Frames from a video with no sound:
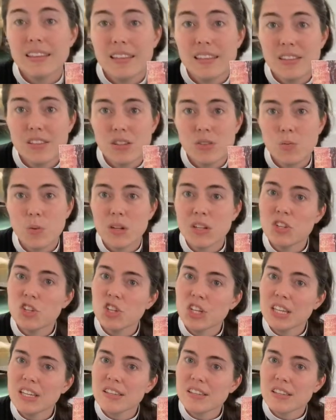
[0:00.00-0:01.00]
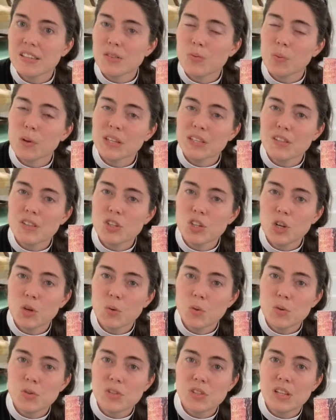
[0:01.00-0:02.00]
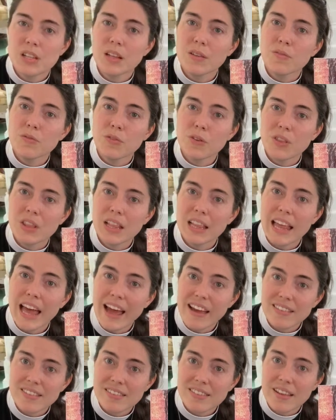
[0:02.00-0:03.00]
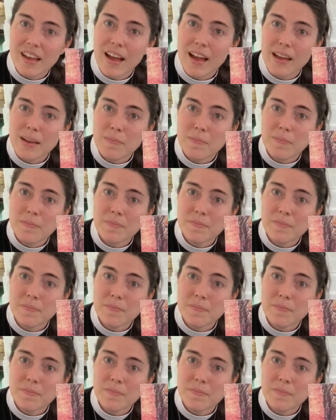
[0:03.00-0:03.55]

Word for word: This is when Jesus went to Jerusalem for the last time.